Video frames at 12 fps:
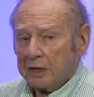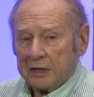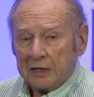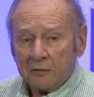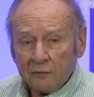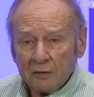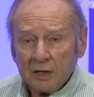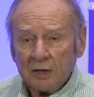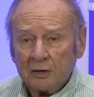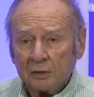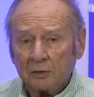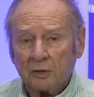even
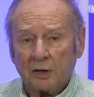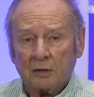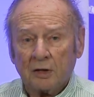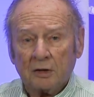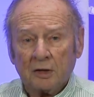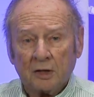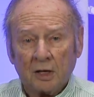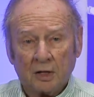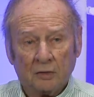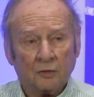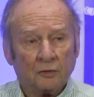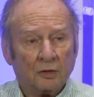including
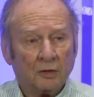kids.